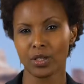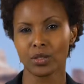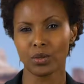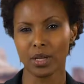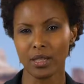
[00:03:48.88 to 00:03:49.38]

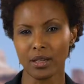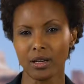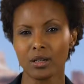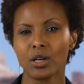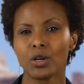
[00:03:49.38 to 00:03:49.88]

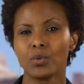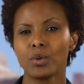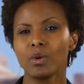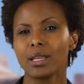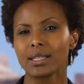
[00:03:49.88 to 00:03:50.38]
Together, we
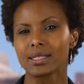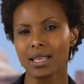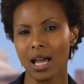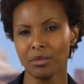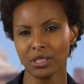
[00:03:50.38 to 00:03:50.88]
will
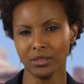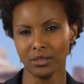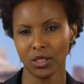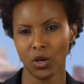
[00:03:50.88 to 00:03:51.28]
examine